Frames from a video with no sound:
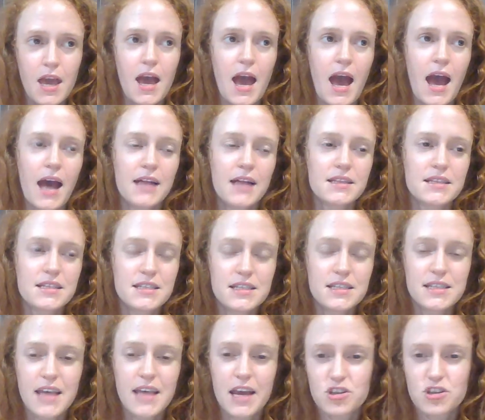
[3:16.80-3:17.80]
And this
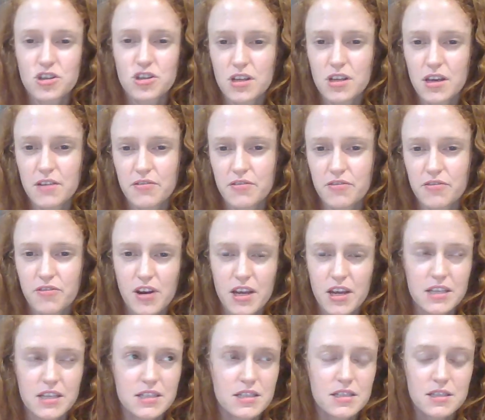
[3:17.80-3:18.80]
is actually a
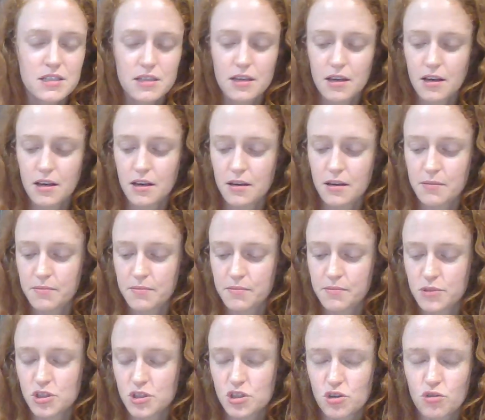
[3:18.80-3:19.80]
phrase.
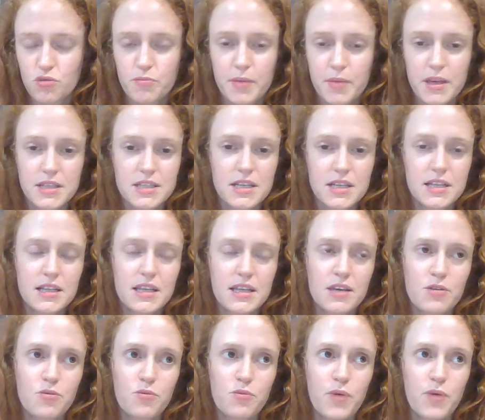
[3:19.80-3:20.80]
So basically,
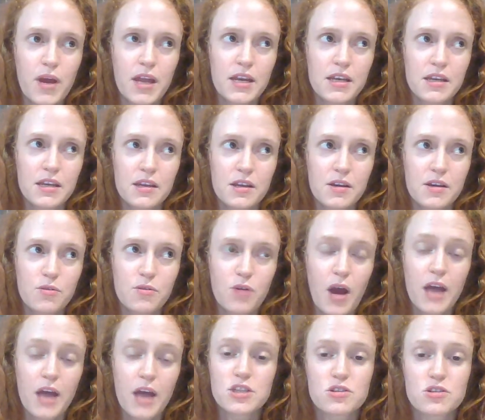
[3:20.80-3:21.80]
when
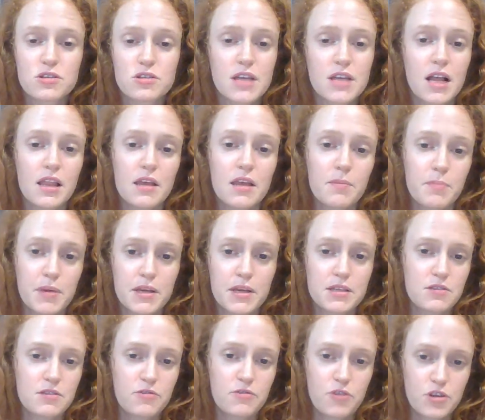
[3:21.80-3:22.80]
I tell a
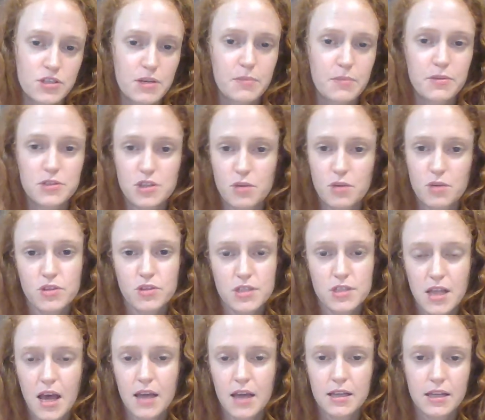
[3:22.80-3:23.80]
person, for example, someone's
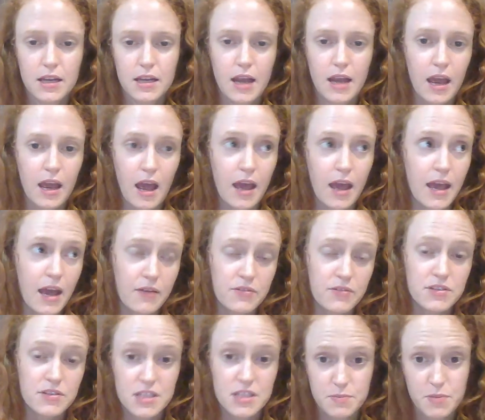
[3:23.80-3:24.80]
lying, and I have a
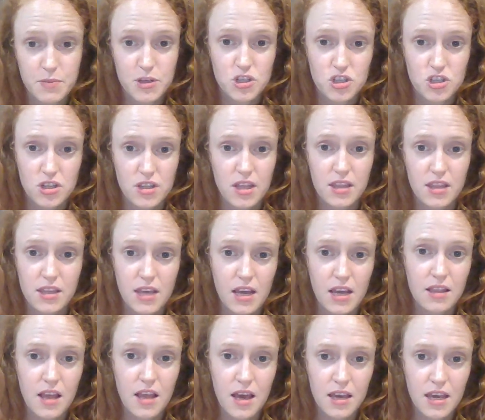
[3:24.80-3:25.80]
suspicion that they are
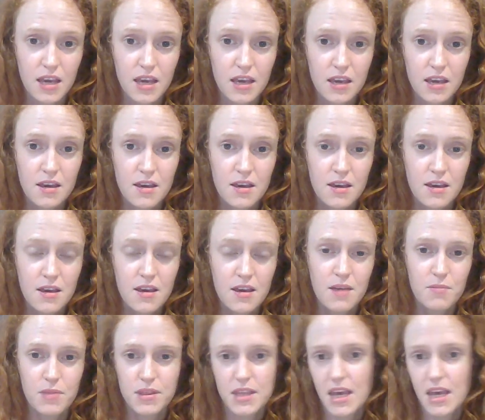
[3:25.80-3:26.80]
lying,
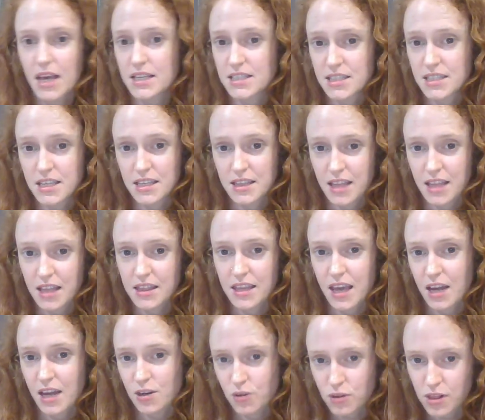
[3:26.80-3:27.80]
but they are saying that they
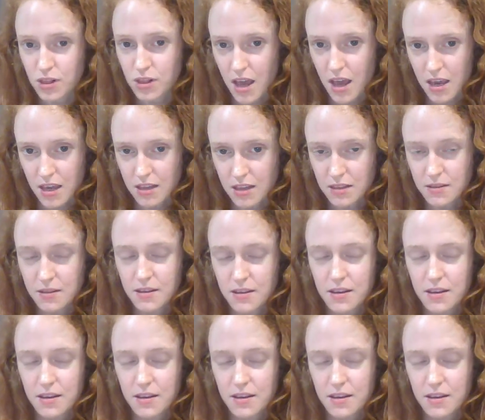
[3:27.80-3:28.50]
are not lying,